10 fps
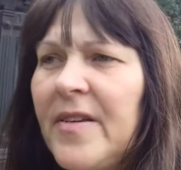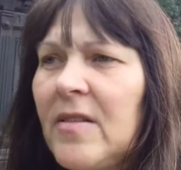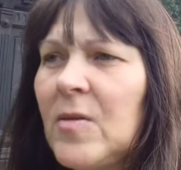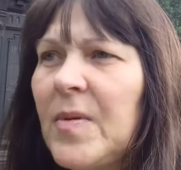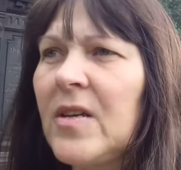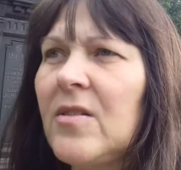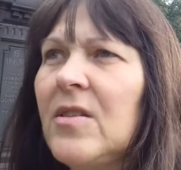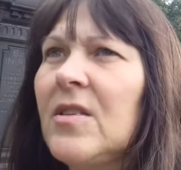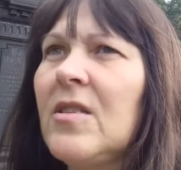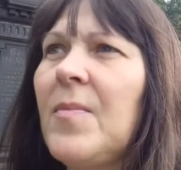filled
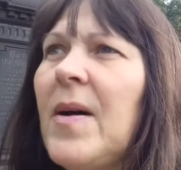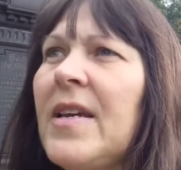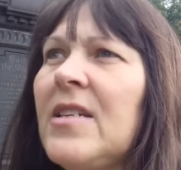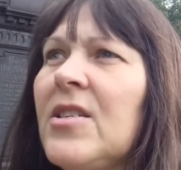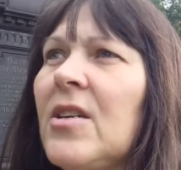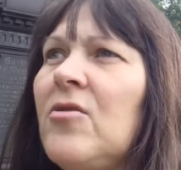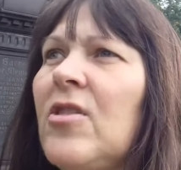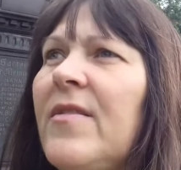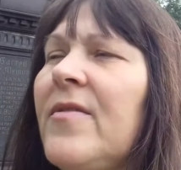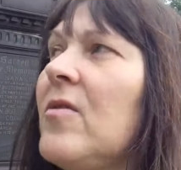because the pay is so
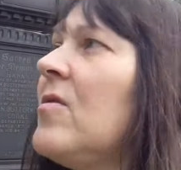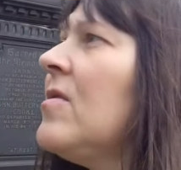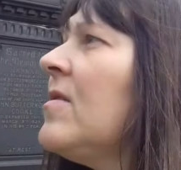dreadful,